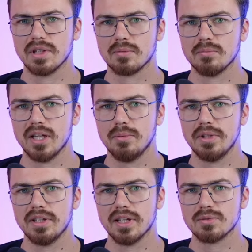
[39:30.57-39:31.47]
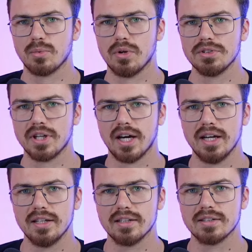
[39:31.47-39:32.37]
Like, maybe there's one
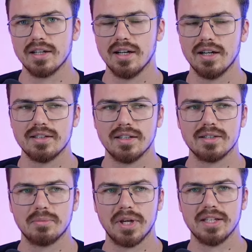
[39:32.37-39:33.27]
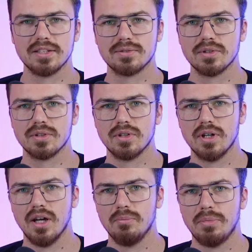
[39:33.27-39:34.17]
guy that pays for
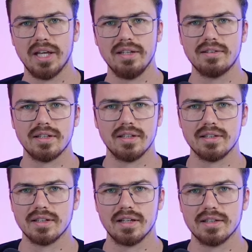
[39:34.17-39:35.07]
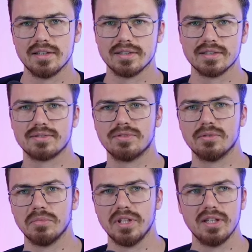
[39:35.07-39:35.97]
a painting that is, for
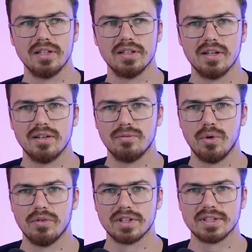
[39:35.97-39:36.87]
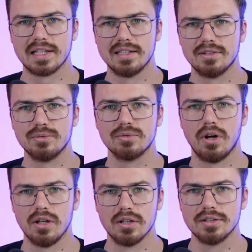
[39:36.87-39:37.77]
me, worth exactly
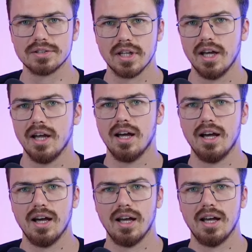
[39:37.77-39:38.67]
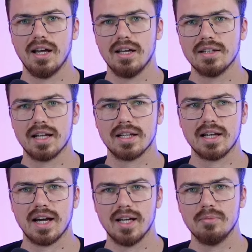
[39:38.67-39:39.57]
$2. Another
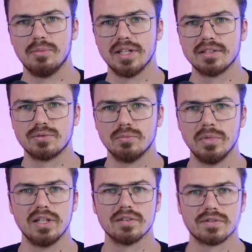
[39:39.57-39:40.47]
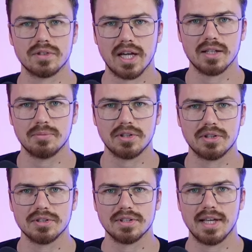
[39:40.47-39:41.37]
guy pays $2 million for that
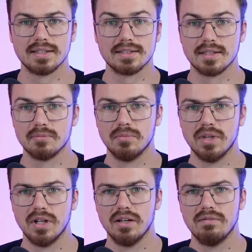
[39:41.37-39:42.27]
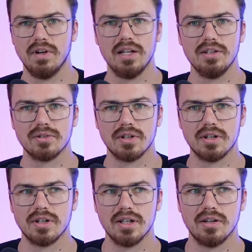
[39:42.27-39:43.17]
because it has some value,
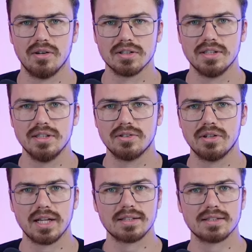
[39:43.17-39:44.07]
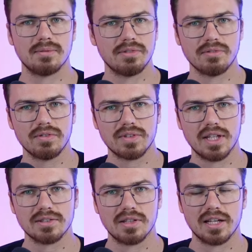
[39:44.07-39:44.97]
or he connects something with
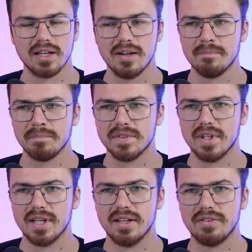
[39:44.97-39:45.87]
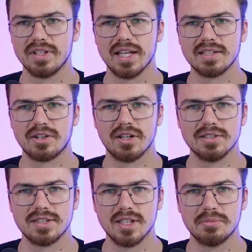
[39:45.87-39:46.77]
that. So, like, I think that
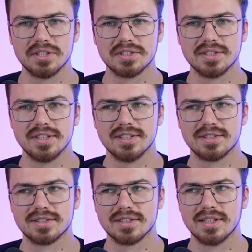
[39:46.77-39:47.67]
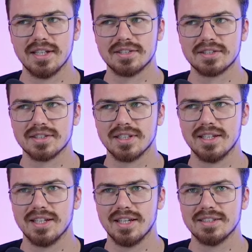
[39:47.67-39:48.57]
concept
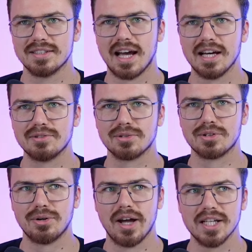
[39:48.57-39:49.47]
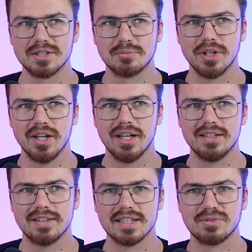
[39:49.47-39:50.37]
is hard to grasp,
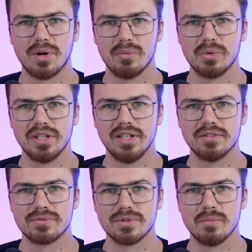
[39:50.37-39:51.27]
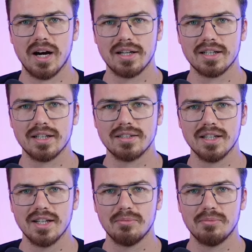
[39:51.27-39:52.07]
and that's why we need a free market.